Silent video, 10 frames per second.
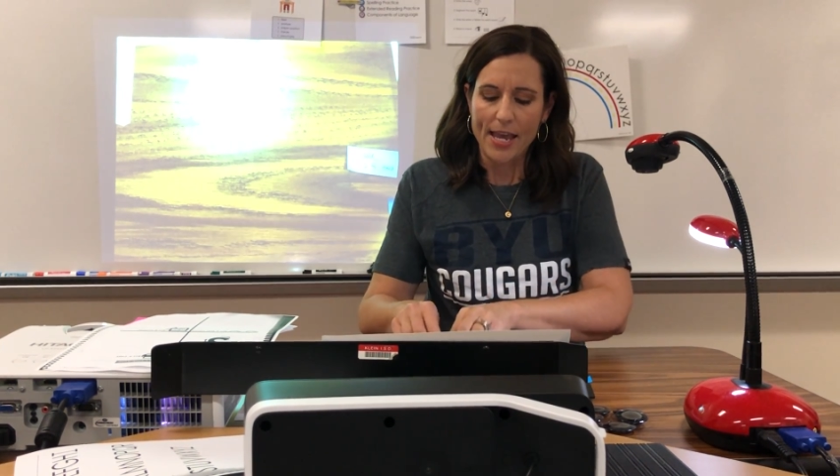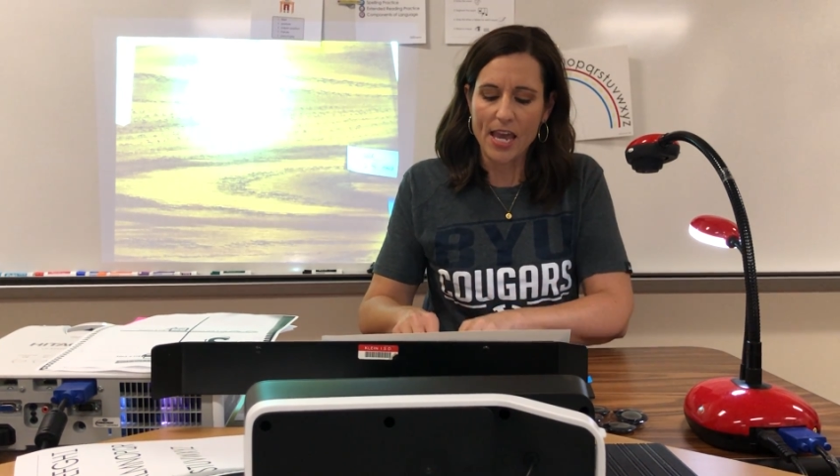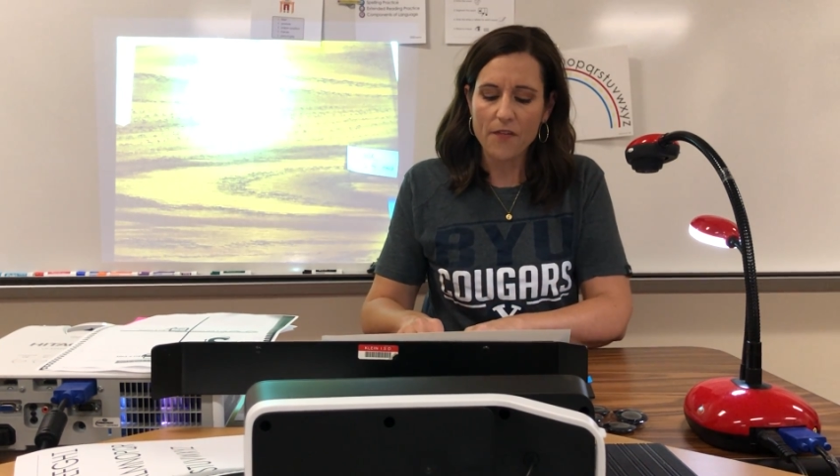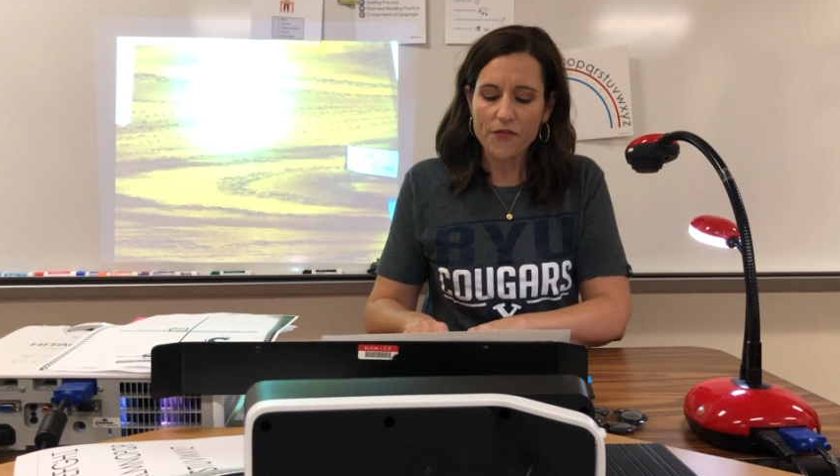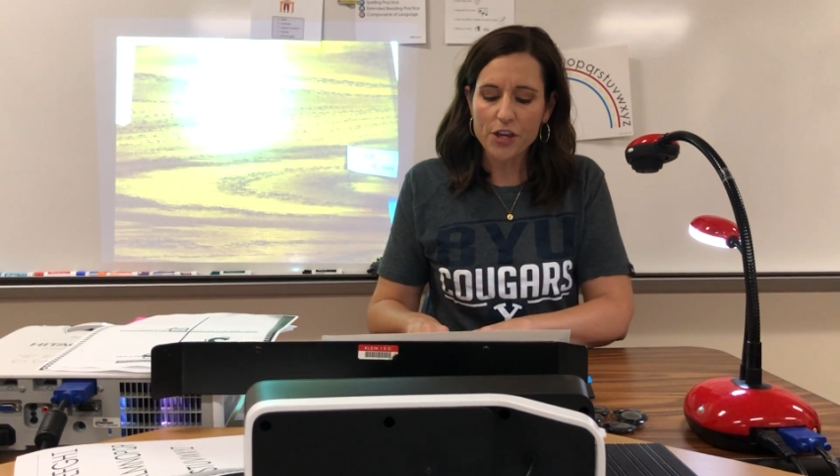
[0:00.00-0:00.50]

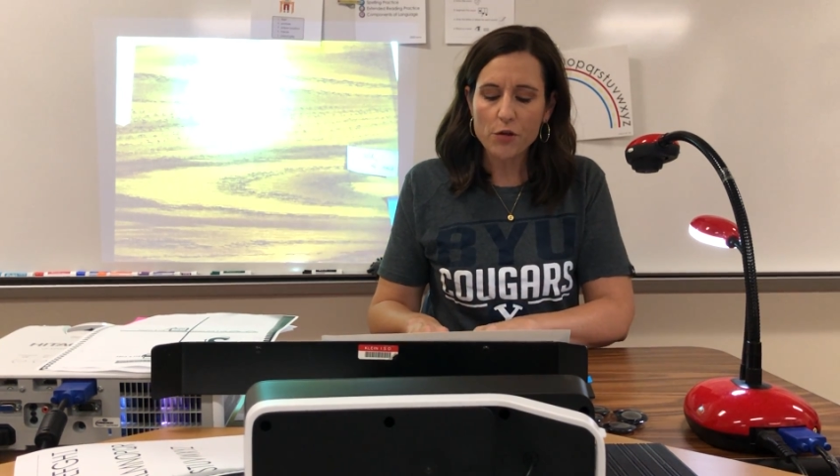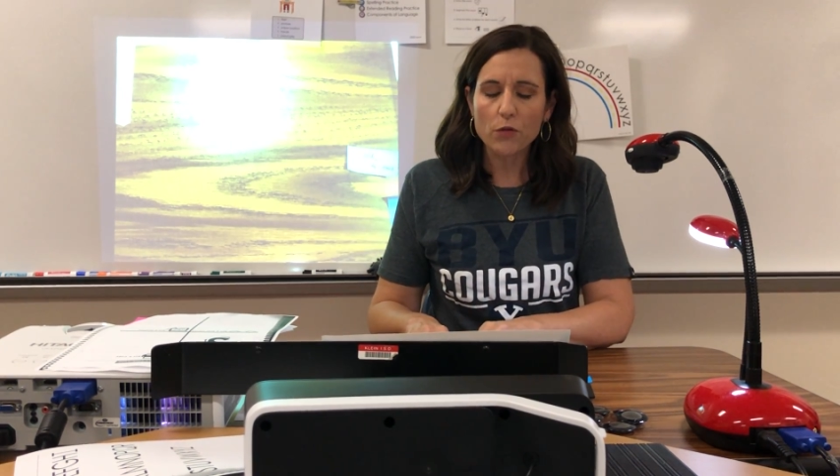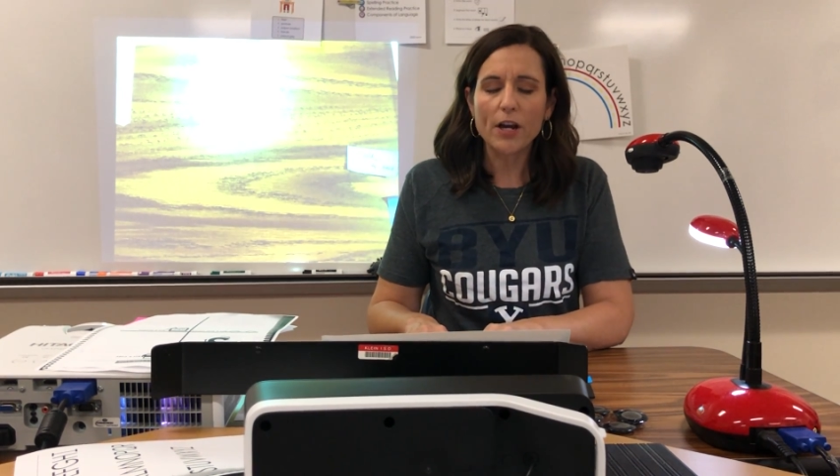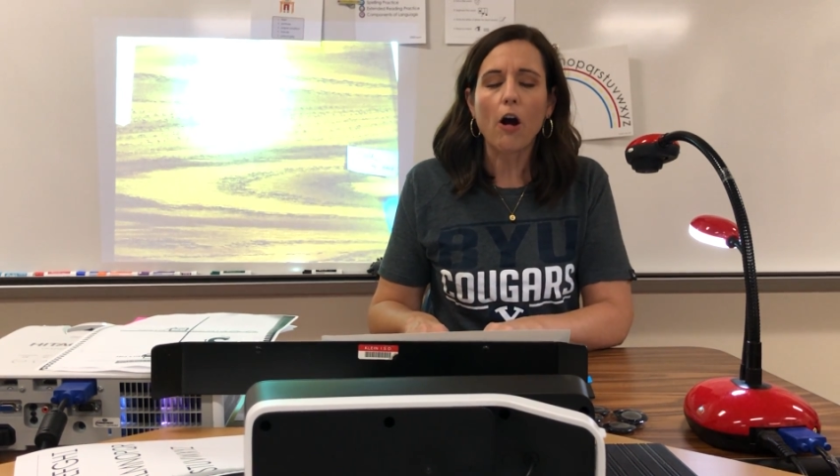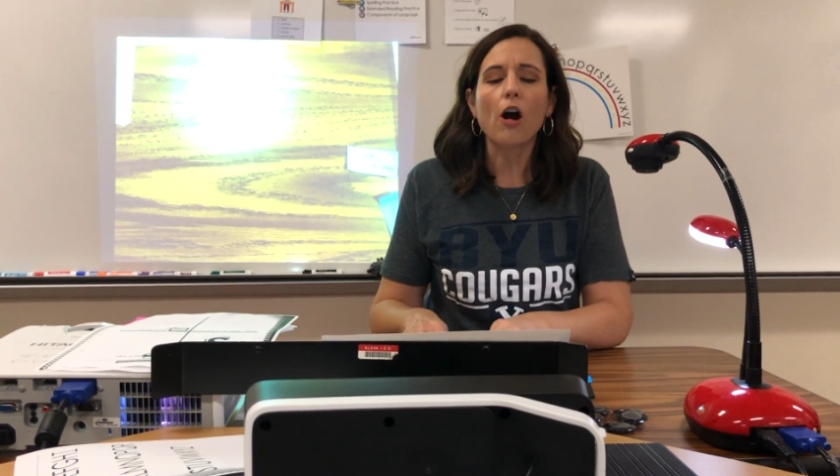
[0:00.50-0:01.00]
If
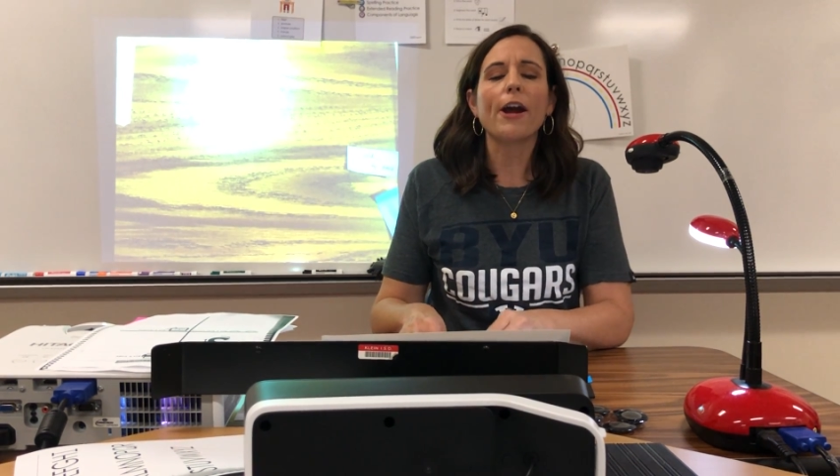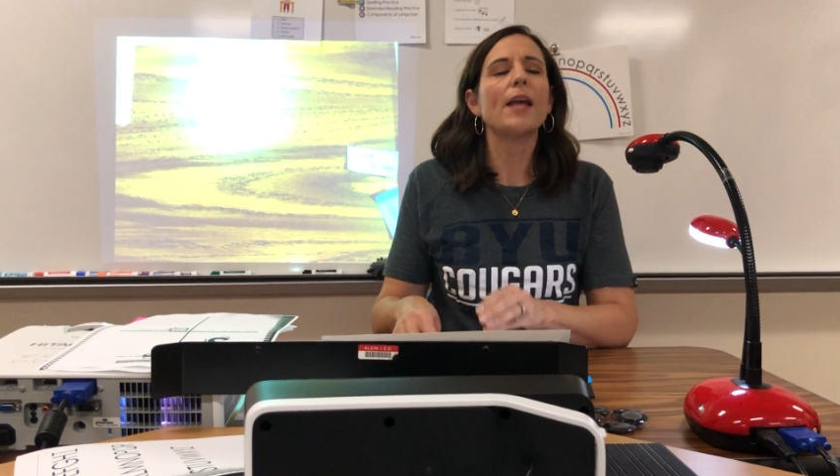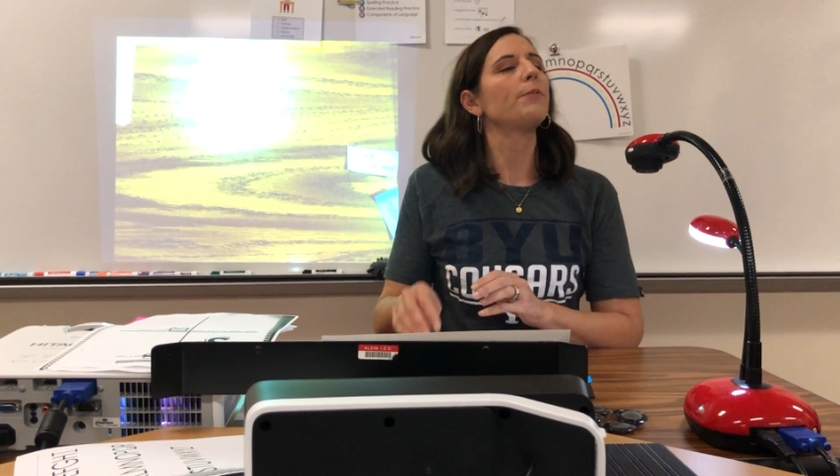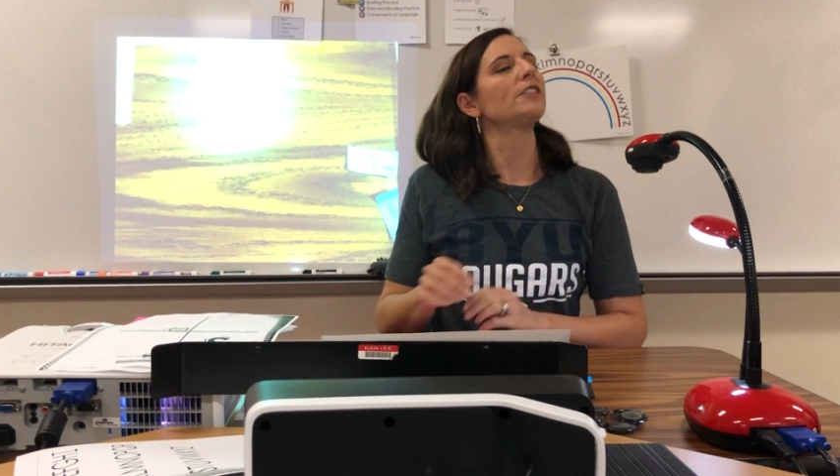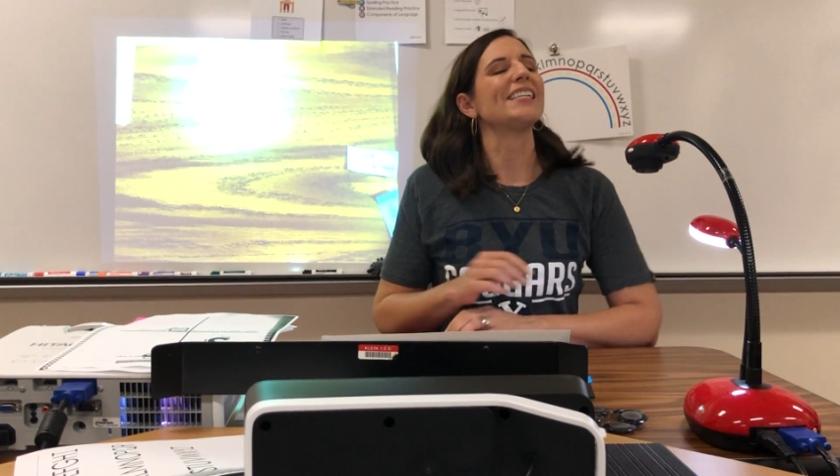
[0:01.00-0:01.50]
you are
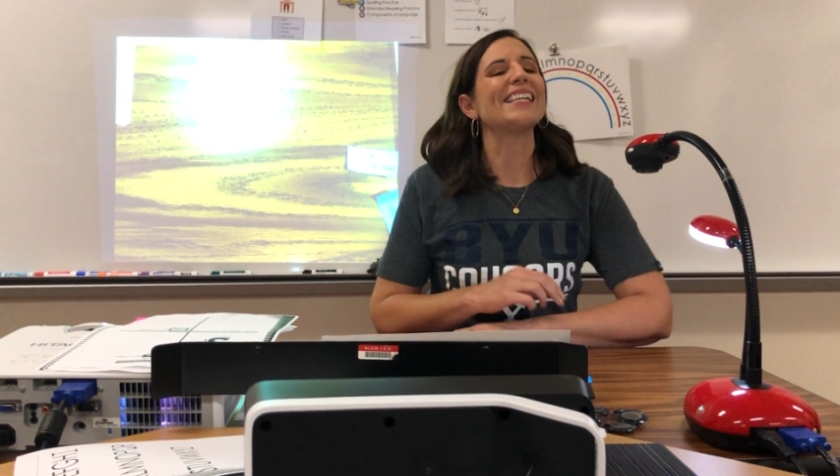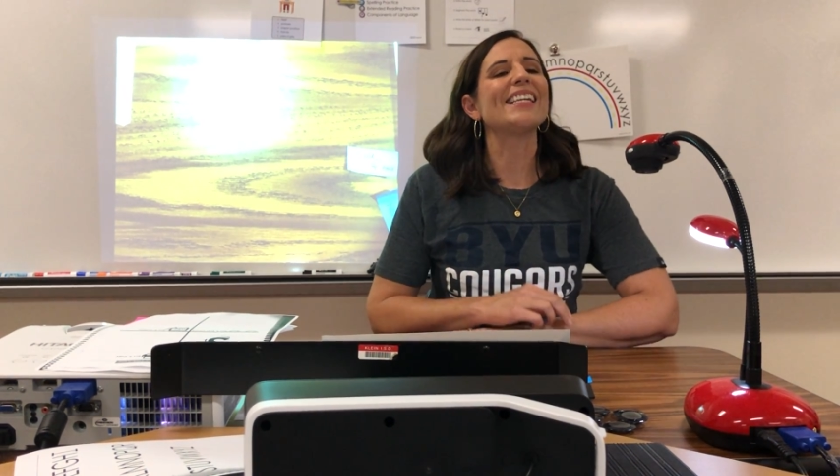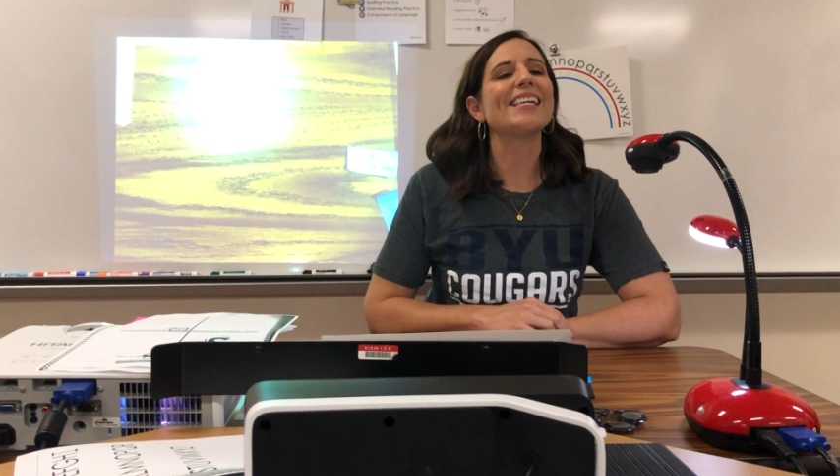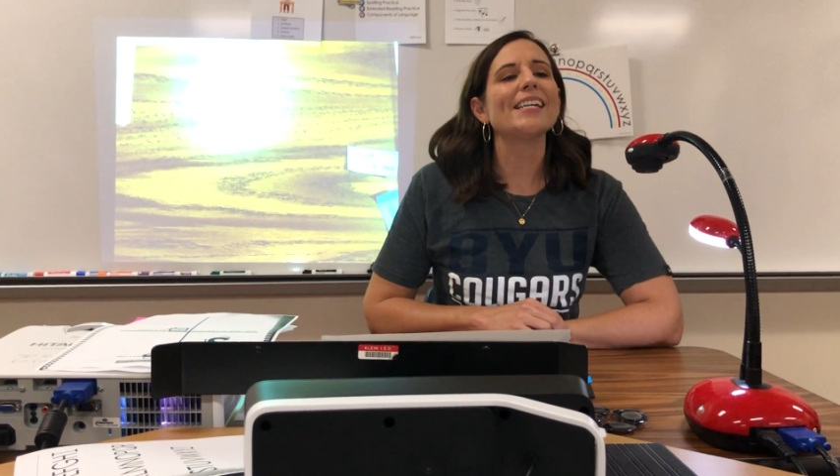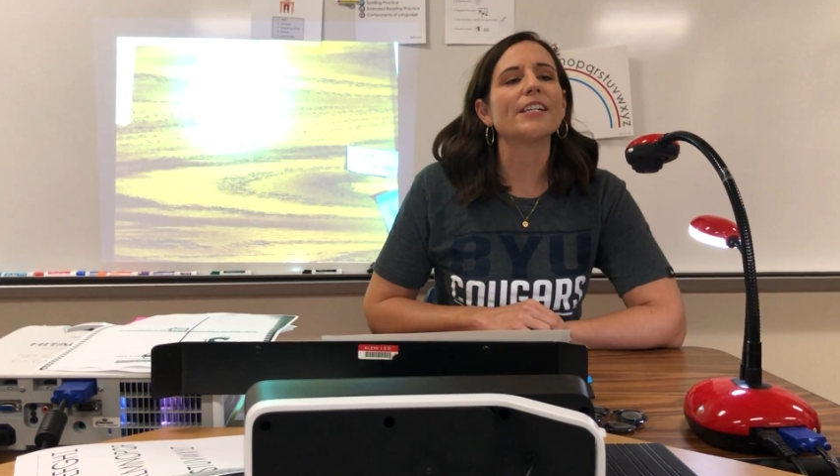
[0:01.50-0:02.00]
able to
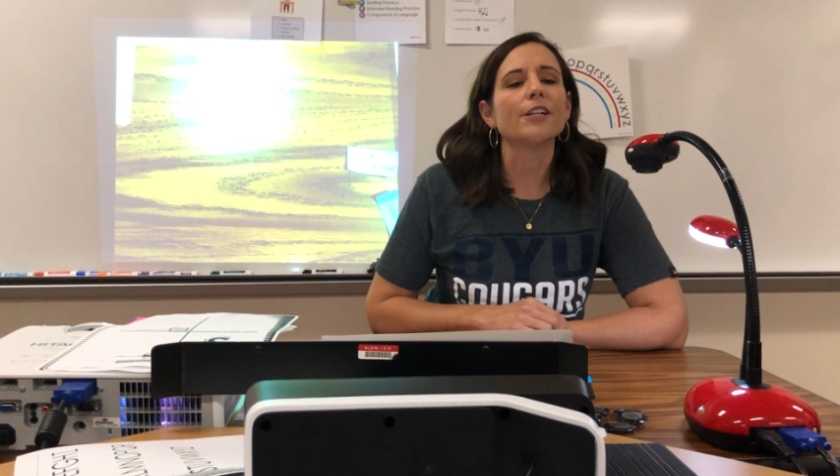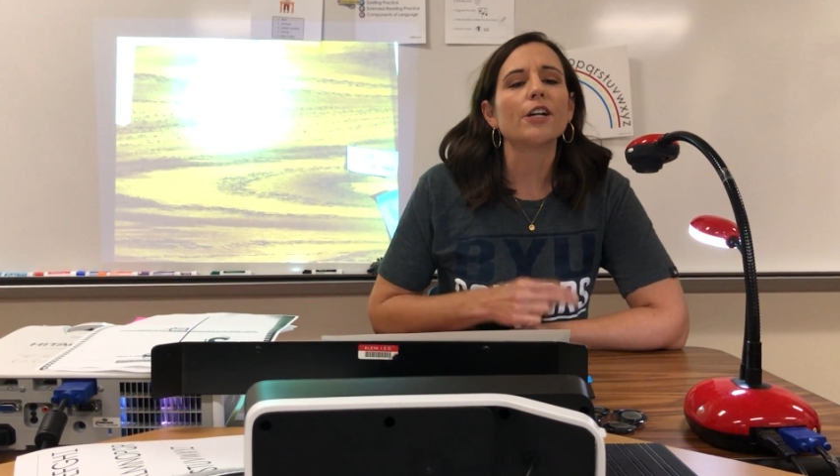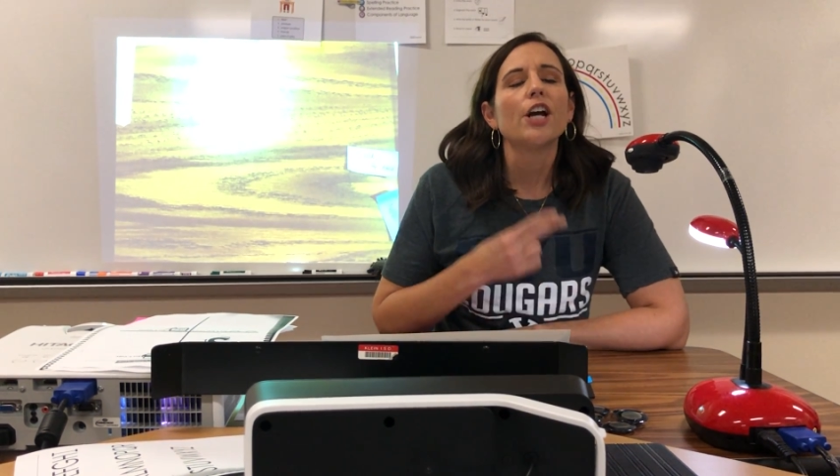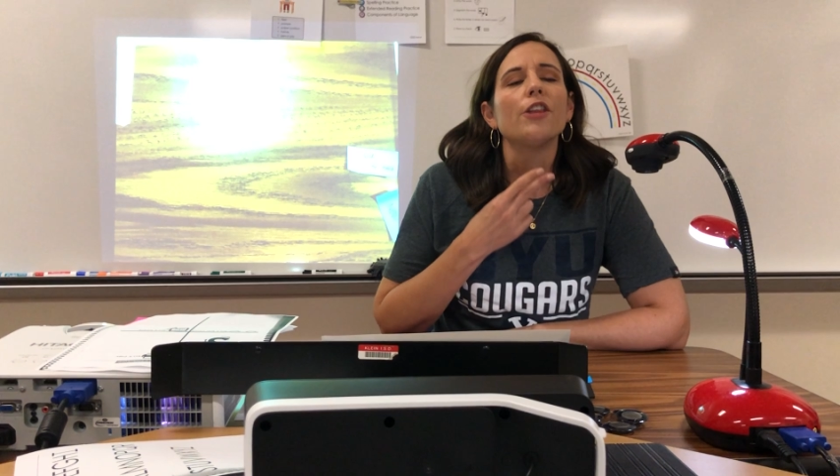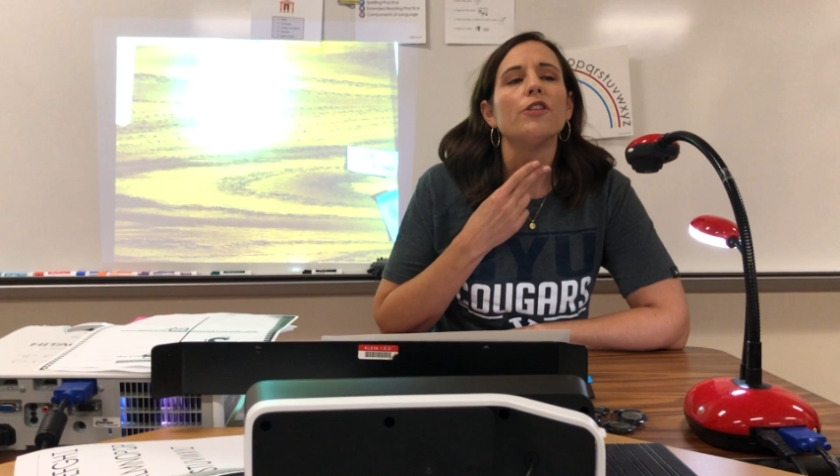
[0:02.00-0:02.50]
hear